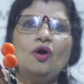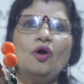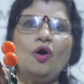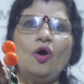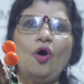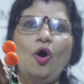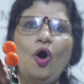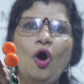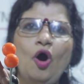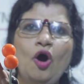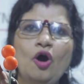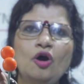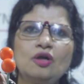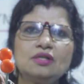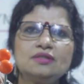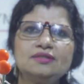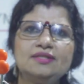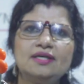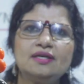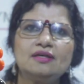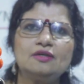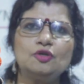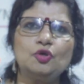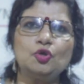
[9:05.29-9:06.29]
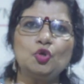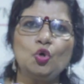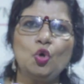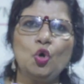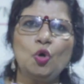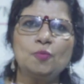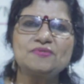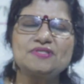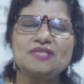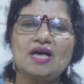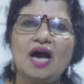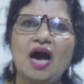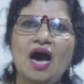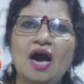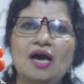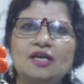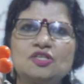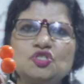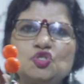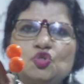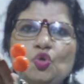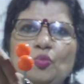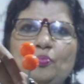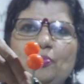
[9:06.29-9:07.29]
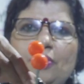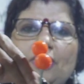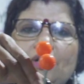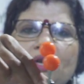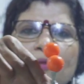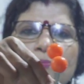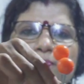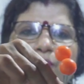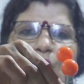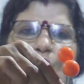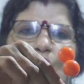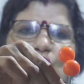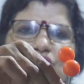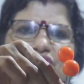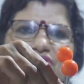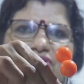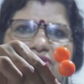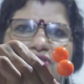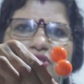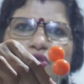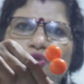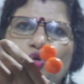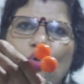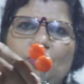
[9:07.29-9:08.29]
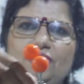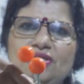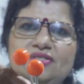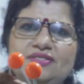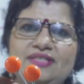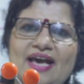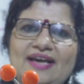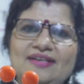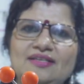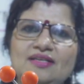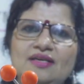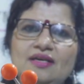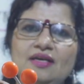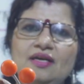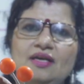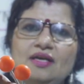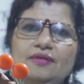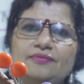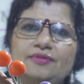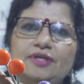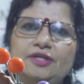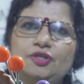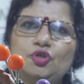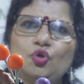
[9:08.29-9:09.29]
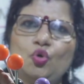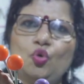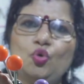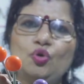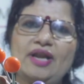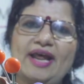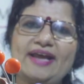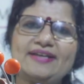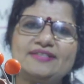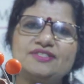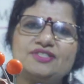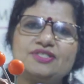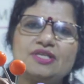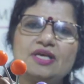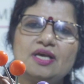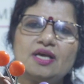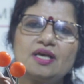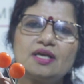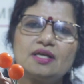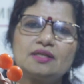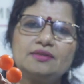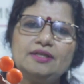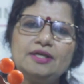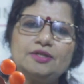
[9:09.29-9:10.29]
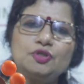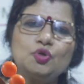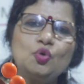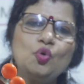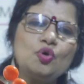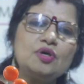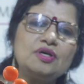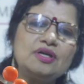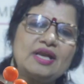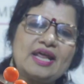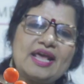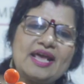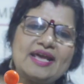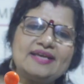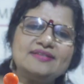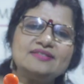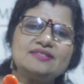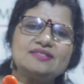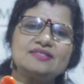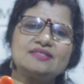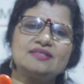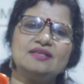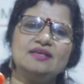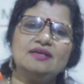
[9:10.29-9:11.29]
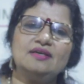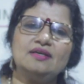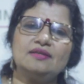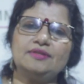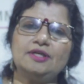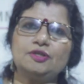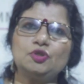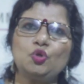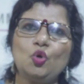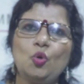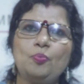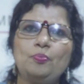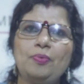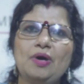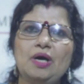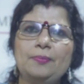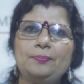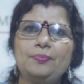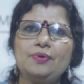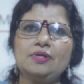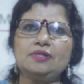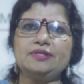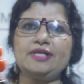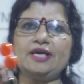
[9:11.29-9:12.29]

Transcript: all the groups are superimposed. You notice that? The 2 reds, the 2 greens, the 2 purple,